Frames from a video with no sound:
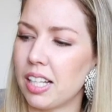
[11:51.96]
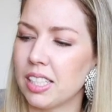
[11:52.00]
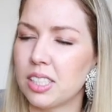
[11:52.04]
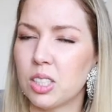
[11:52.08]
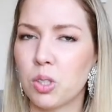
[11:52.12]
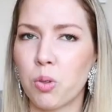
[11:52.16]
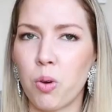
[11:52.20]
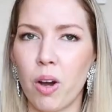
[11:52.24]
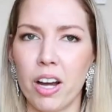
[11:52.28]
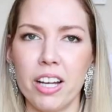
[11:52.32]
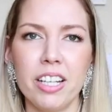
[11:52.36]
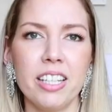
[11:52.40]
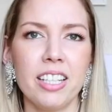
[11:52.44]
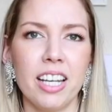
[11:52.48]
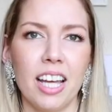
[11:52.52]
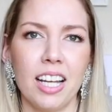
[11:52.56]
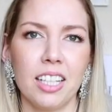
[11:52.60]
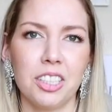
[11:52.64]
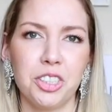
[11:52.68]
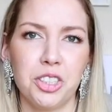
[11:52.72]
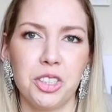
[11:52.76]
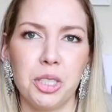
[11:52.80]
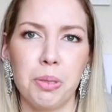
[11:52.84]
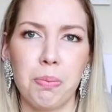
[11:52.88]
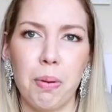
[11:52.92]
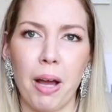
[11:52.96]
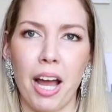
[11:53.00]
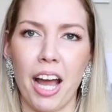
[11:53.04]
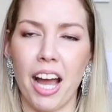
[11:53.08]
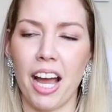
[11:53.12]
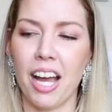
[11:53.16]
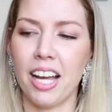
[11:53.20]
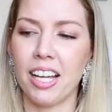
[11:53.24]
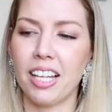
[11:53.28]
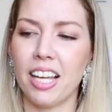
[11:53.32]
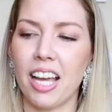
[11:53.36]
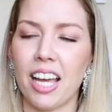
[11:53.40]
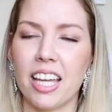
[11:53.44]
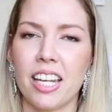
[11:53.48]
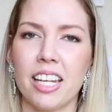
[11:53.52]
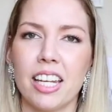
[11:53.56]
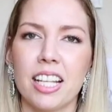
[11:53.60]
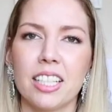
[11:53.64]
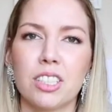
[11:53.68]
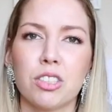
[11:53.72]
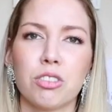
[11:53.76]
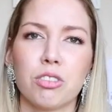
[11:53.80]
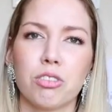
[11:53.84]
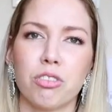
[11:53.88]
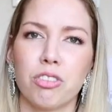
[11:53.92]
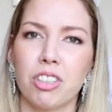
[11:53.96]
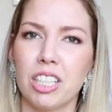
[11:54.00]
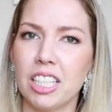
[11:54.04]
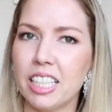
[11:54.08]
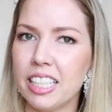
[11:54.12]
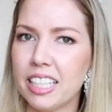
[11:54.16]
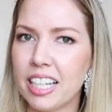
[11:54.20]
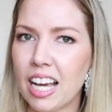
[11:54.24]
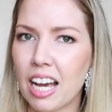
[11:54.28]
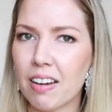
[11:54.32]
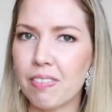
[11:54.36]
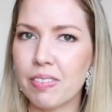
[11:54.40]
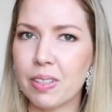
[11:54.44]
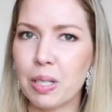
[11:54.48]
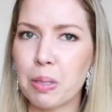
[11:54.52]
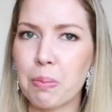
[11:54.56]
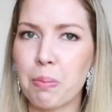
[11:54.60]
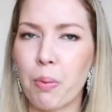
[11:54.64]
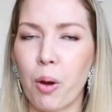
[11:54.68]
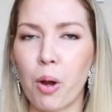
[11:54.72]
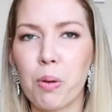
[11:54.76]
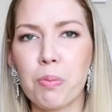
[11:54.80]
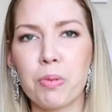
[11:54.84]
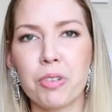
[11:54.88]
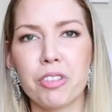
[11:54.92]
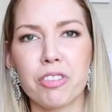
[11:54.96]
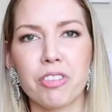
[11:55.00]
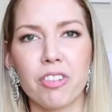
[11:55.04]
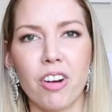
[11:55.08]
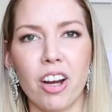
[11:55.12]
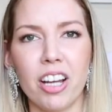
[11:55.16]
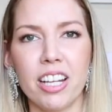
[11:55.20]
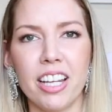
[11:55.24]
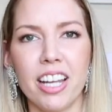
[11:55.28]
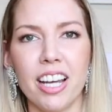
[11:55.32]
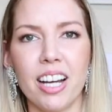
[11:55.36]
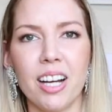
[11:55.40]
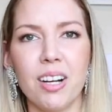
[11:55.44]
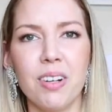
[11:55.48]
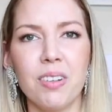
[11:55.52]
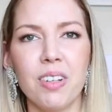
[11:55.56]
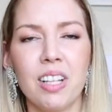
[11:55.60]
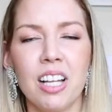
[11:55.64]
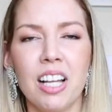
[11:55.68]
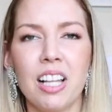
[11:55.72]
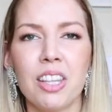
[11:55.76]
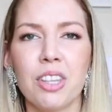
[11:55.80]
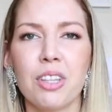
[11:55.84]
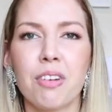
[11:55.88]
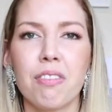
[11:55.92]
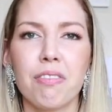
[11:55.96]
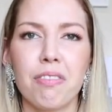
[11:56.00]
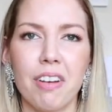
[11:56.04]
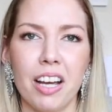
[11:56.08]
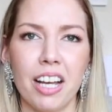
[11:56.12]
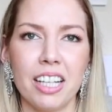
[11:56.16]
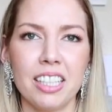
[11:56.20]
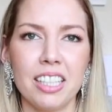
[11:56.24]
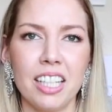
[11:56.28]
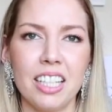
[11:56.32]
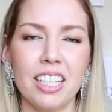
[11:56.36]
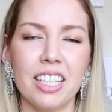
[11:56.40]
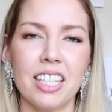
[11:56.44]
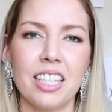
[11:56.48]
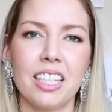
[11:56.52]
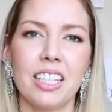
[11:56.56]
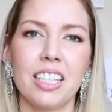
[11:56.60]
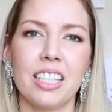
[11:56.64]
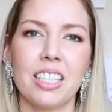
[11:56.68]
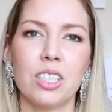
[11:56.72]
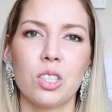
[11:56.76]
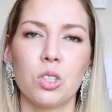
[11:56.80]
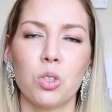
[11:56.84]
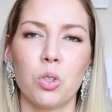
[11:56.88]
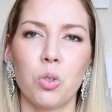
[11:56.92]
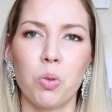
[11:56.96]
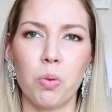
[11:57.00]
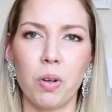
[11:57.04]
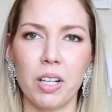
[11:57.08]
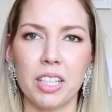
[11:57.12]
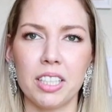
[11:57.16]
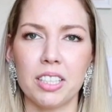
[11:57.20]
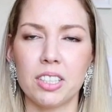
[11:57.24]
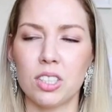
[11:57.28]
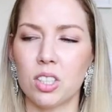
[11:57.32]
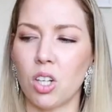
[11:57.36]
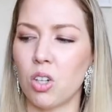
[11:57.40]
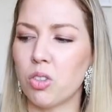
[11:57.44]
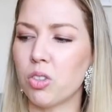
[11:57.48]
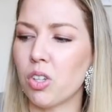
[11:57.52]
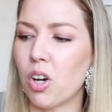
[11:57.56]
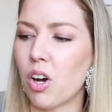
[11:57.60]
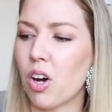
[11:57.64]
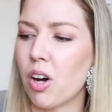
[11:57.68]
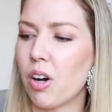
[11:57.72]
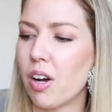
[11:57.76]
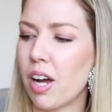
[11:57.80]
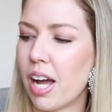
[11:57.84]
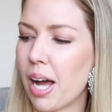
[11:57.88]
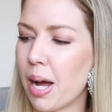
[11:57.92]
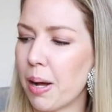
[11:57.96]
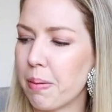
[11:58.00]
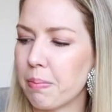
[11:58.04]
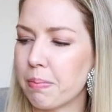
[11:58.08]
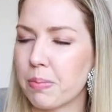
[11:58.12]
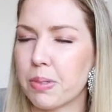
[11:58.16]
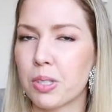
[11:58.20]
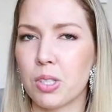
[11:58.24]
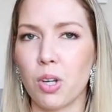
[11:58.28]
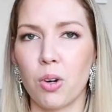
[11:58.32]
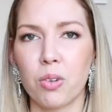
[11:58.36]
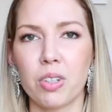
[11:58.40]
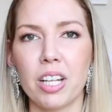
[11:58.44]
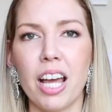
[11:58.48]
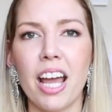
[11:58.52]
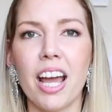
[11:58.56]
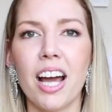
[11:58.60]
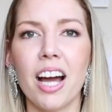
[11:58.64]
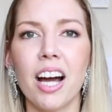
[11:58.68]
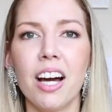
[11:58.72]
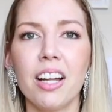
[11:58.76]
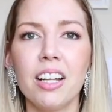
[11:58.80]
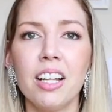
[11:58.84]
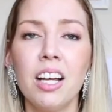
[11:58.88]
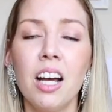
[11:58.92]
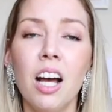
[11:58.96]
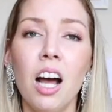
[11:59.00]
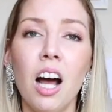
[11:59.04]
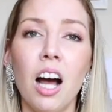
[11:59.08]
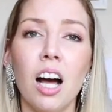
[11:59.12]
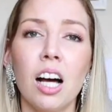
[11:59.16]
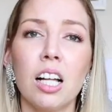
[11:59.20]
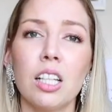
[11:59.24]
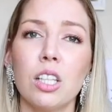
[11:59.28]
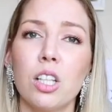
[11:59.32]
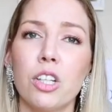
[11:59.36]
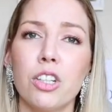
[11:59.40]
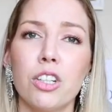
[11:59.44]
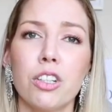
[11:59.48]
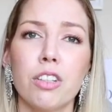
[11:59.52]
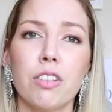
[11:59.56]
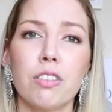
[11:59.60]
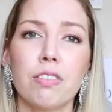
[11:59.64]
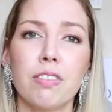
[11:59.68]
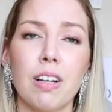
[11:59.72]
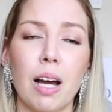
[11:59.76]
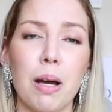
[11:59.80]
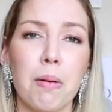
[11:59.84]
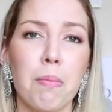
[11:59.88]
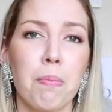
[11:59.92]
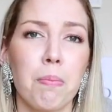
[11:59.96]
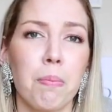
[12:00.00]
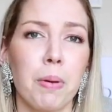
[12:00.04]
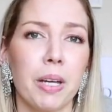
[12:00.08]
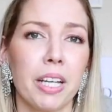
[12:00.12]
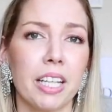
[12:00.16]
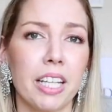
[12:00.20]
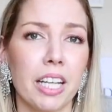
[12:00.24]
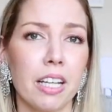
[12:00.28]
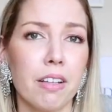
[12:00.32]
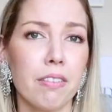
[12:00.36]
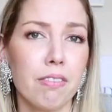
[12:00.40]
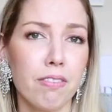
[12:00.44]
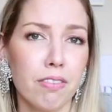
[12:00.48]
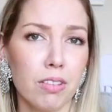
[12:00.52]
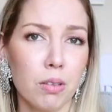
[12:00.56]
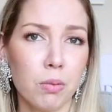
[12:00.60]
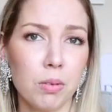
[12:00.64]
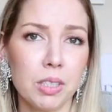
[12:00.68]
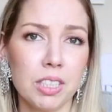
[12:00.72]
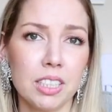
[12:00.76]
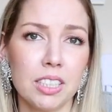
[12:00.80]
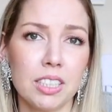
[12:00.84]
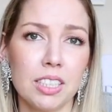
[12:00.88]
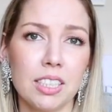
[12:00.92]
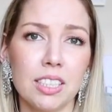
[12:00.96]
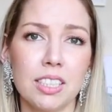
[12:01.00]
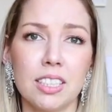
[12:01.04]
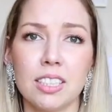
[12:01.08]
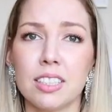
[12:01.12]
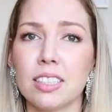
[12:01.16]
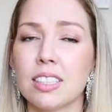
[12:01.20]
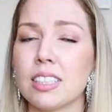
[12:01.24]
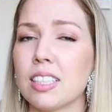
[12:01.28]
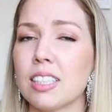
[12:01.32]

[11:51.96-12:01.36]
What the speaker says: it's quite an edgy bag and it's really having a moment right now. The fact that it is always sold out, a lot of big influencers and